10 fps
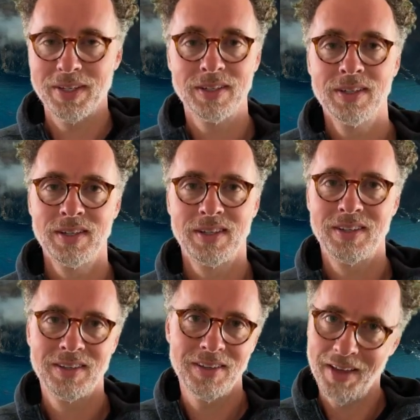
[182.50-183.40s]
but
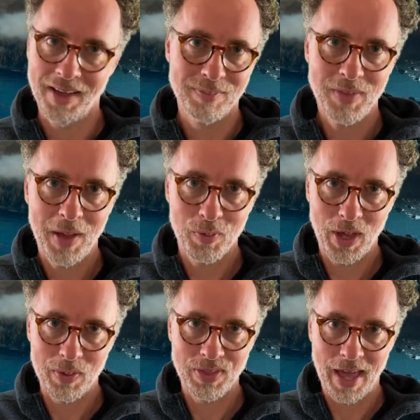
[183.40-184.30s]
hey, I'm
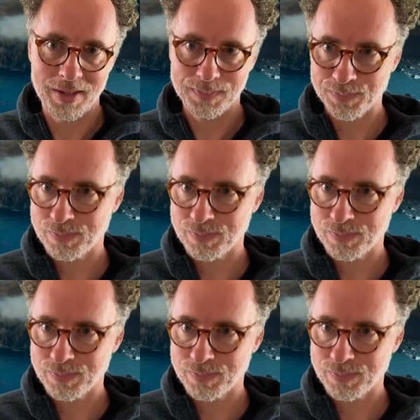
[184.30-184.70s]
okay with that.